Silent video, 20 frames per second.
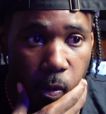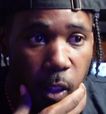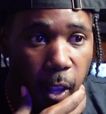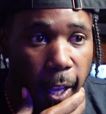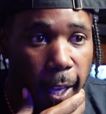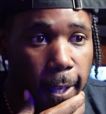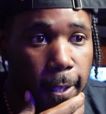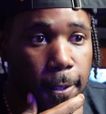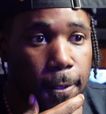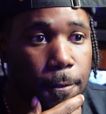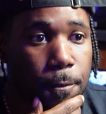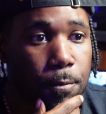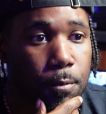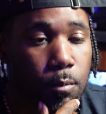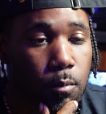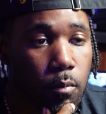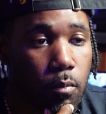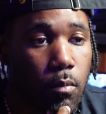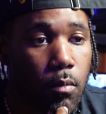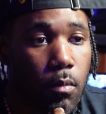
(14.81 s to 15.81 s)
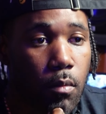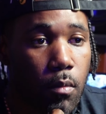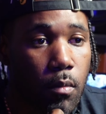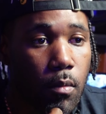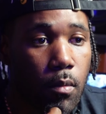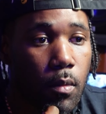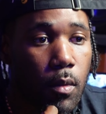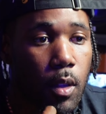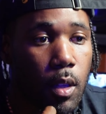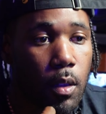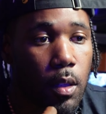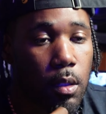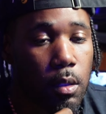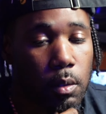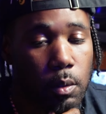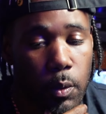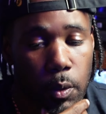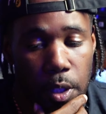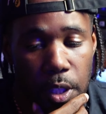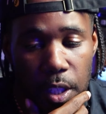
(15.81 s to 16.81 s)
Little Ronnie. So what's up, man?
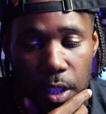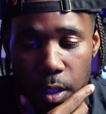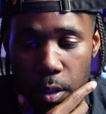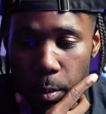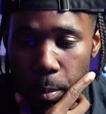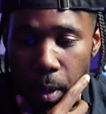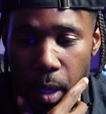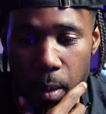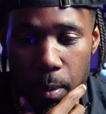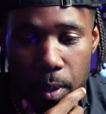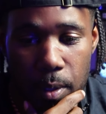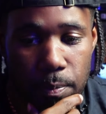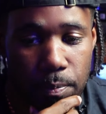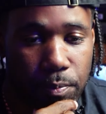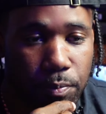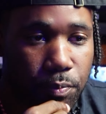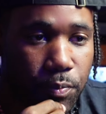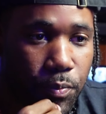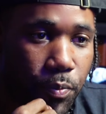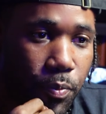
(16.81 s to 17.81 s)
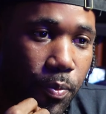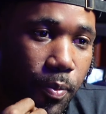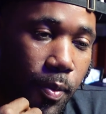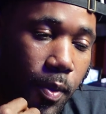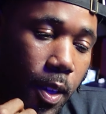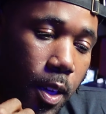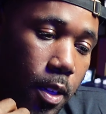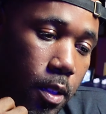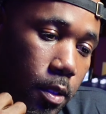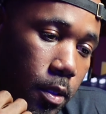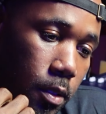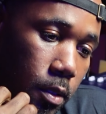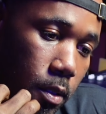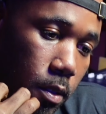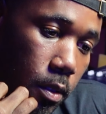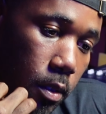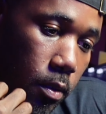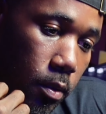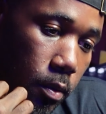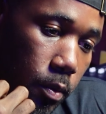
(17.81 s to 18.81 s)
What it do, baby? Not much, not
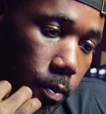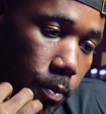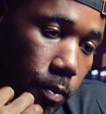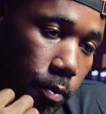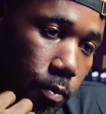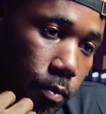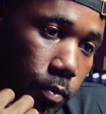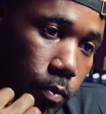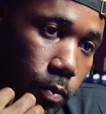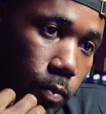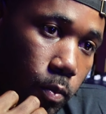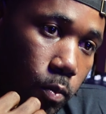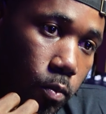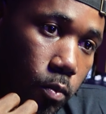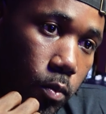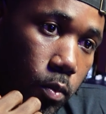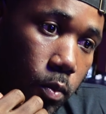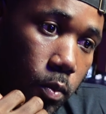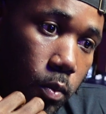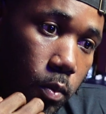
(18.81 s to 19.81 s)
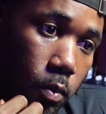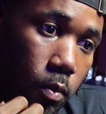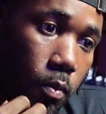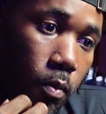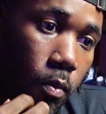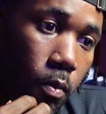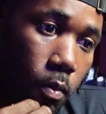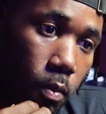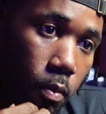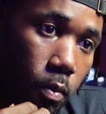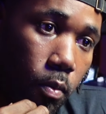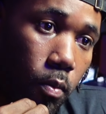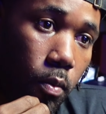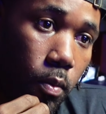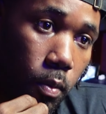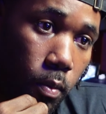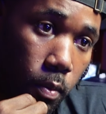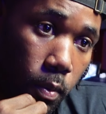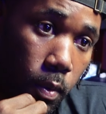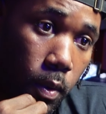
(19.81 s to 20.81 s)
much, man. Glad and I'm I'm
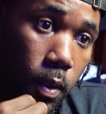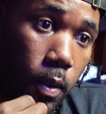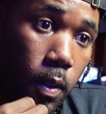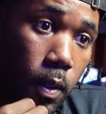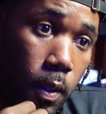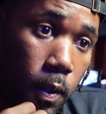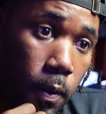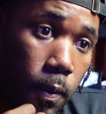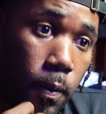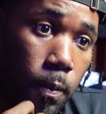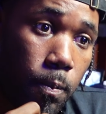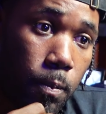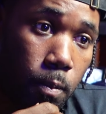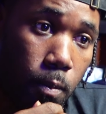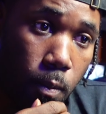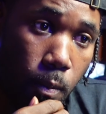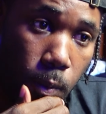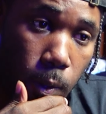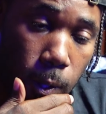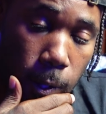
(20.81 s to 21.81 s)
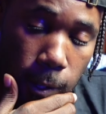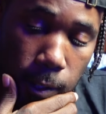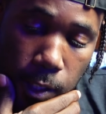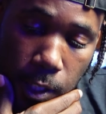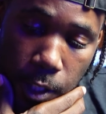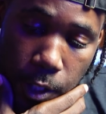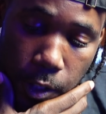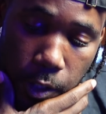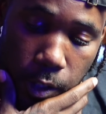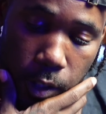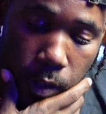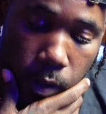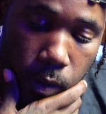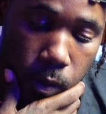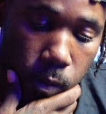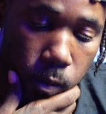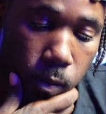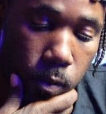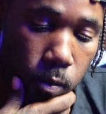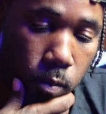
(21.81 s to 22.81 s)
happy to have you on my platform. Like for real,
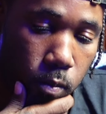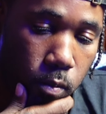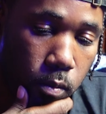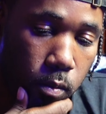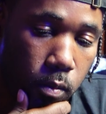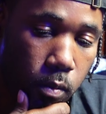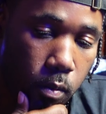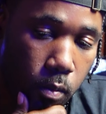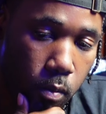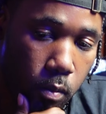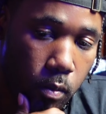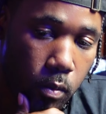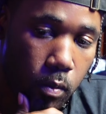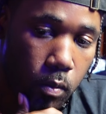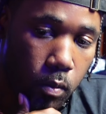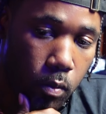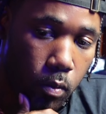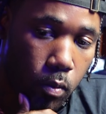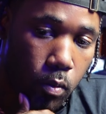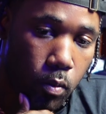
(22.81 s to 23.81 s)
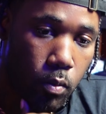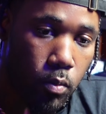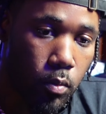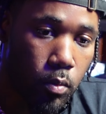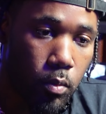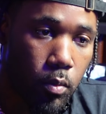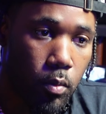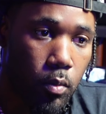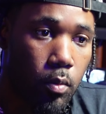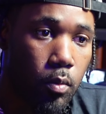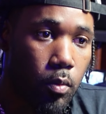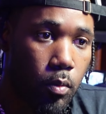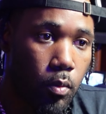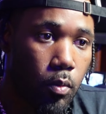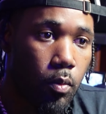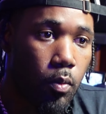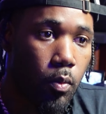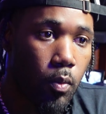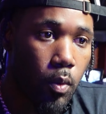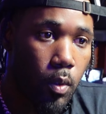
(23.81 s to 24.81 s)
sincerely. It is an honor, man.
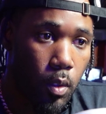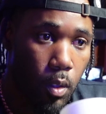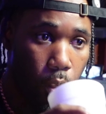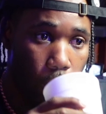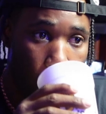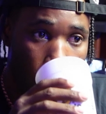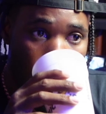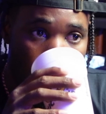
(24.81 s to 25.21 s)
Because